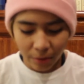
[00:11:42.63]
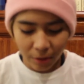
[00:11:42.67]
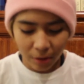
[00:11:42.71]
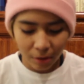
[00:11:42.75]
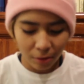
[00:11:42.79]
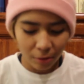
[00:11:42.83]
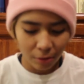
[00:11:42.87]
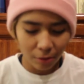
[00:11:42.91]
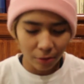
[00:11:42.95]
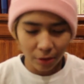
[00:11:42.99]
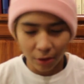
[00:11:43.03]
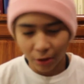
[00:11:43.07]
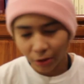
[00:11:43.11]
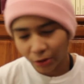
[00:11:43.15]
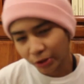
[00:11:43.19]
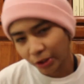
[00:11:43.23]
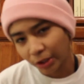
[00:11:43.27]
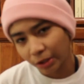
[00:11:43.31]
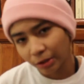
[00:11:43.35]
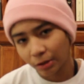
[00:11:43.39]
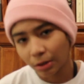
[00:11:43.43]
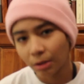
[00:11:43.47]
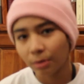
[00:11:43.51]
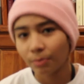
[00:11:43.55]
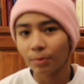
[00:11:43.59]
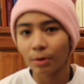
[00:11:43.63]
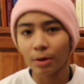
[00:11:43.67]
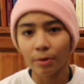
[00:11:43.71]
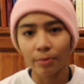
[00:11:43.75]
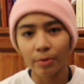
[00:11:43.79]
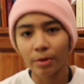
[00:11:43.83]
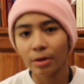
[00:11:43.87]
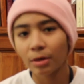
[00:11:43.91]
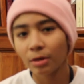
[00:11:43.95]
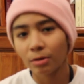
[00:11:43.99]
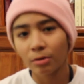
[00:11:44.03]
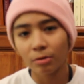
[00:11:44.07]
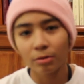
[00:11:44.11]
You know, they checked up on
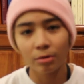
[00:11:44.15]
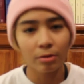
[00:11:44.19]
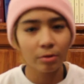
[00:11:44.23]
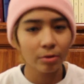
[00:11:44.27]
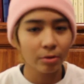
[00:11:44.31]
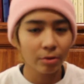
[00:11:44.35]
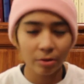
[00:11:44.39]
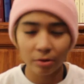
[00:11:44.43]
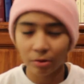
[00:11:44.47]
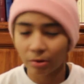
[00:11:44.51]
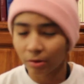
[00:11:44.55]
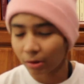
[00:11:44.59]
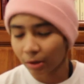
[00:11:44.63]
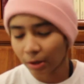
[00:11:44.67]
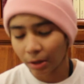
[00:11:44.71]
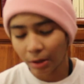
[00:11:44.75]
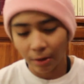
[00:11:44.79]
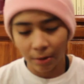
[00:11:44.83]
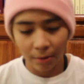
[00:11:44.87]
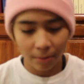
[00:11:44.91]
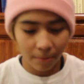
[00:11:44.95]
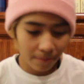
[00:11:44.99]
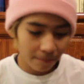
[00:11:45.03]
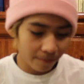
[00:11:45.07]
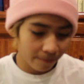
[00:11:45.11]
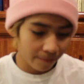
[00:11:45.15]
me, you know, this and that.